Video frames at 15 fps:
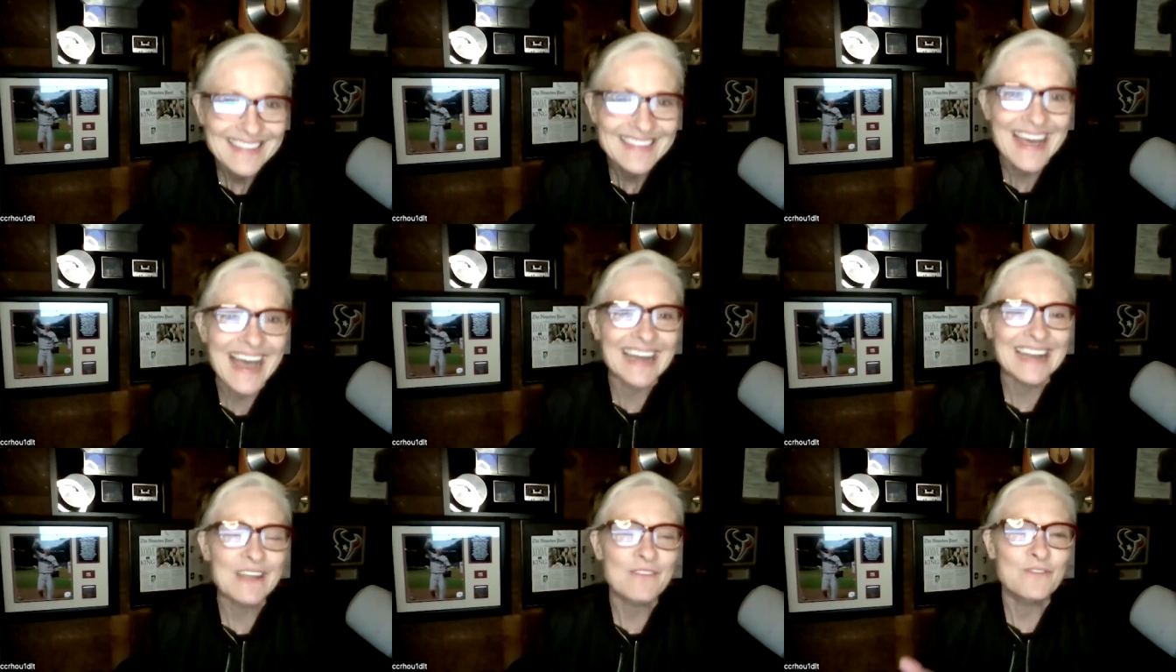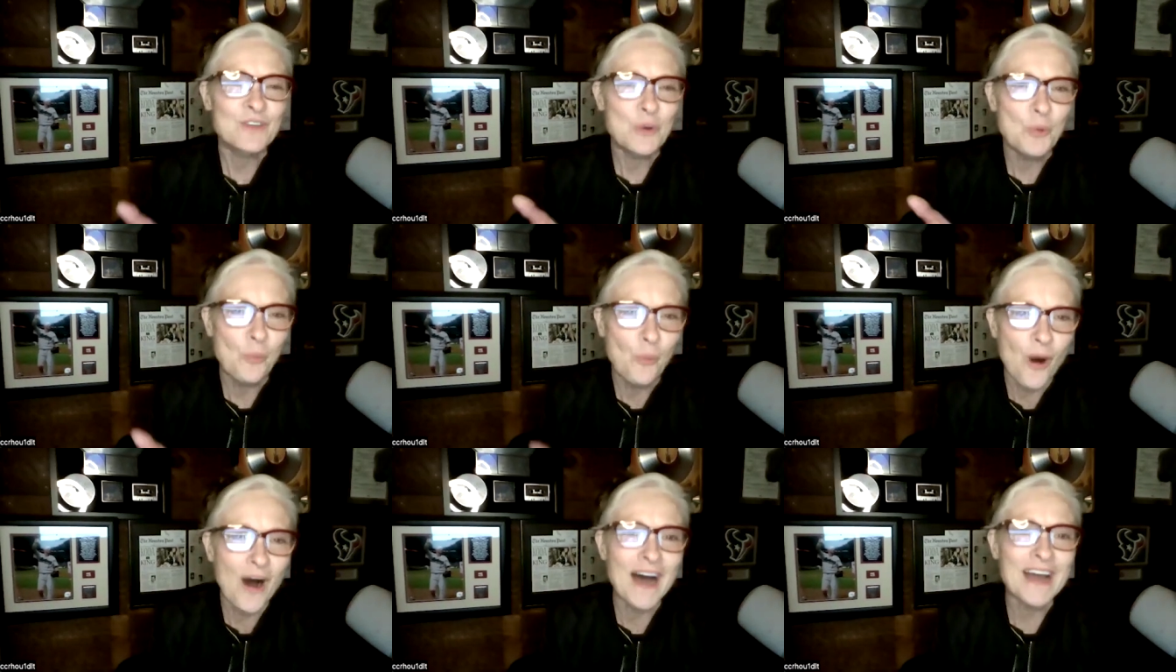That if you
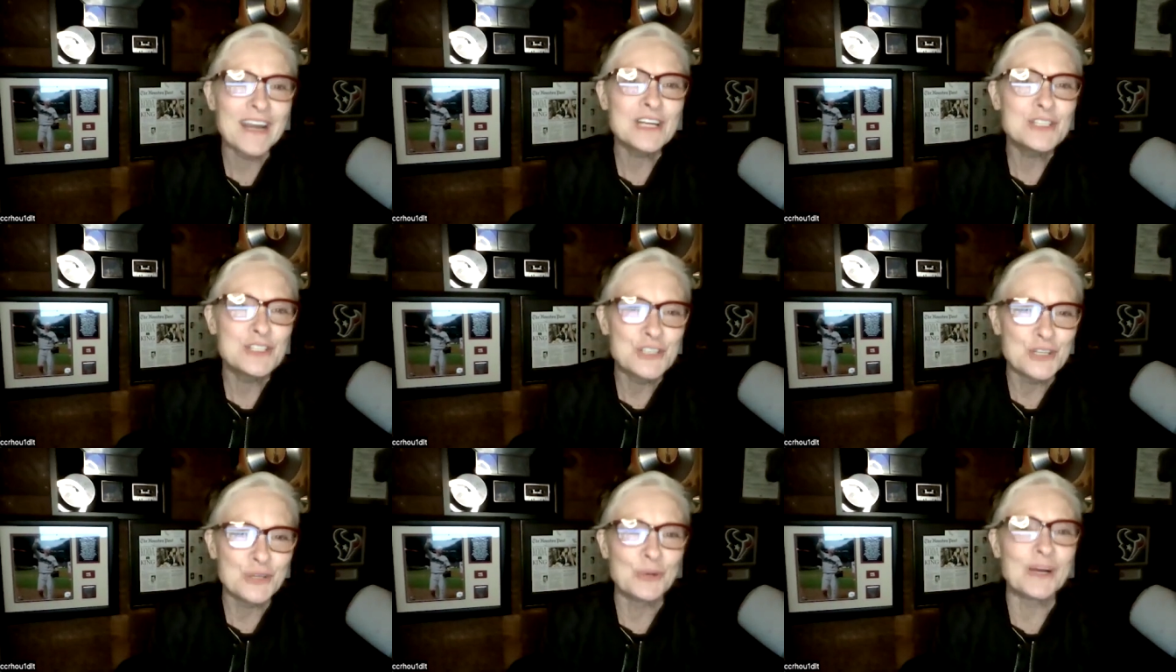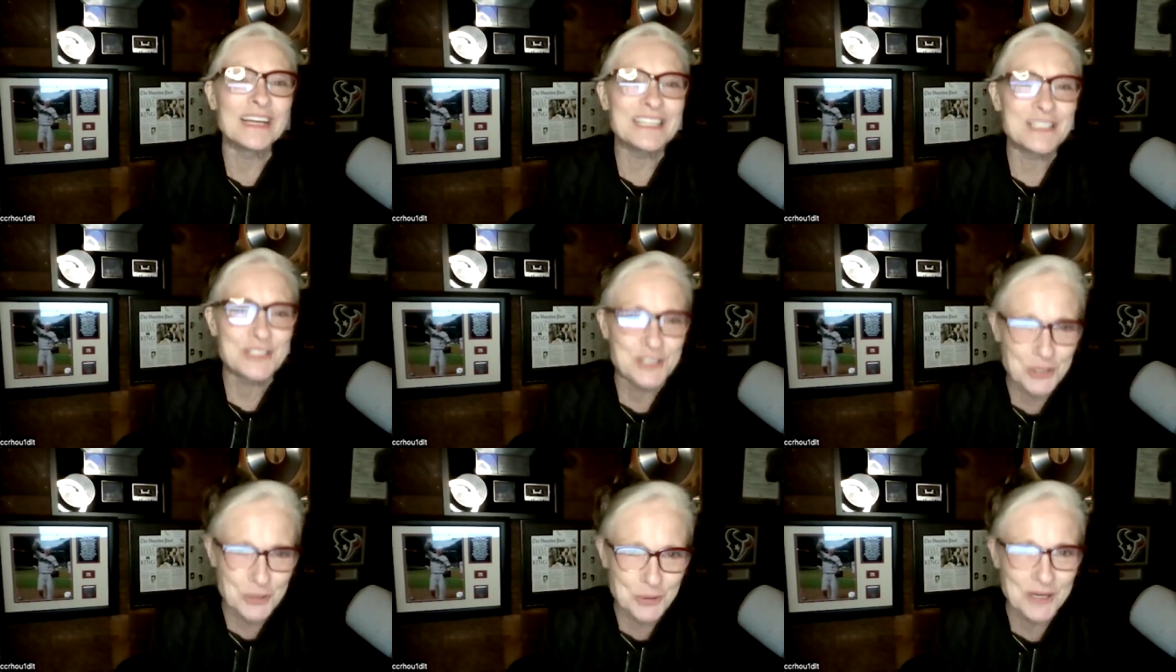want to do it,
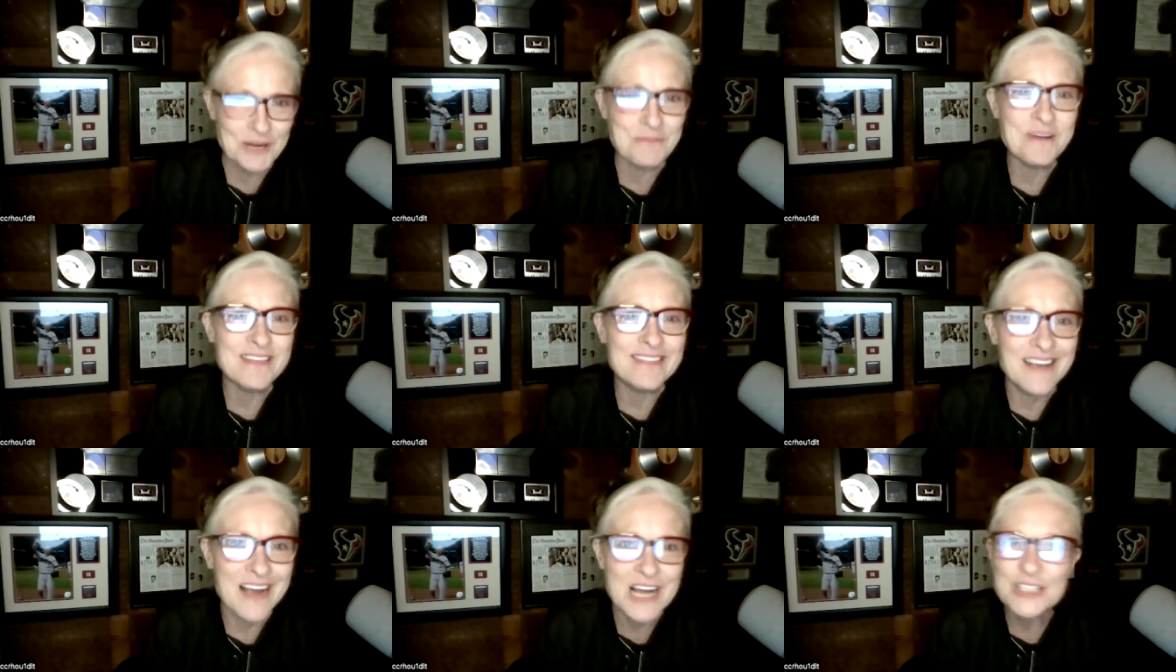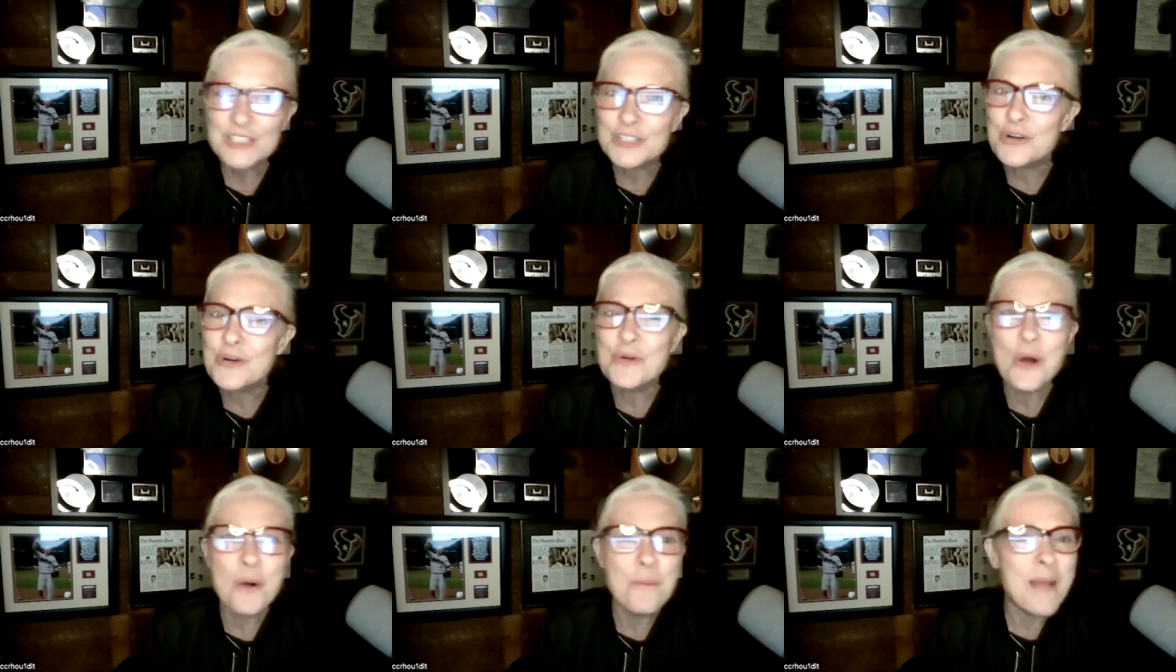do it with gusto,
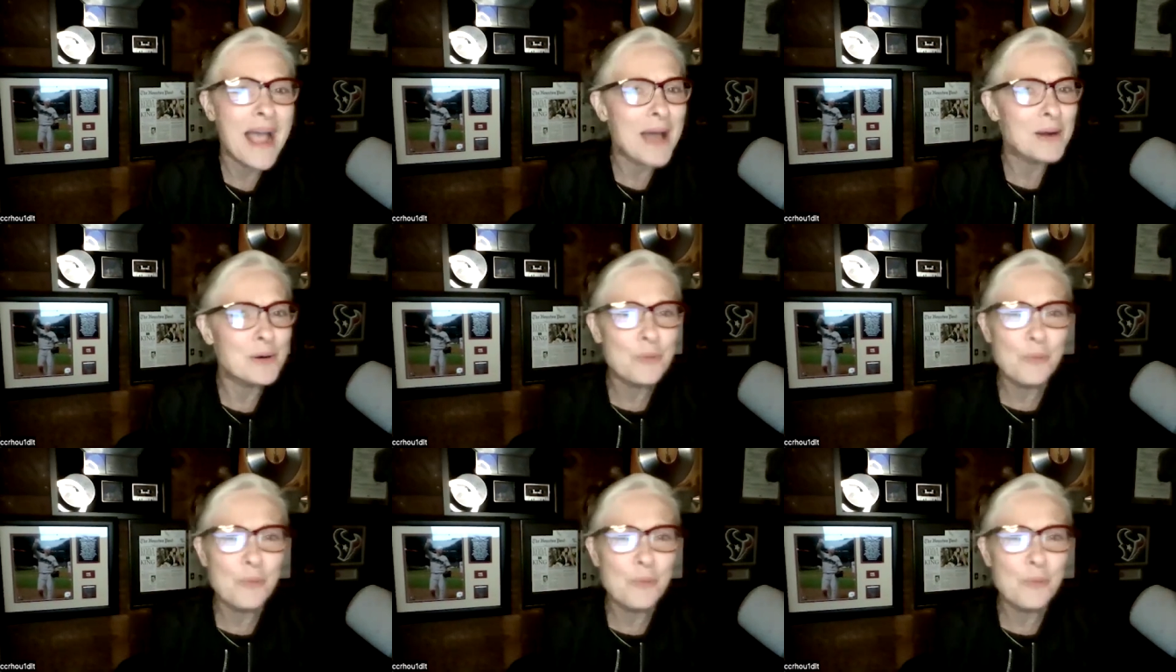no matter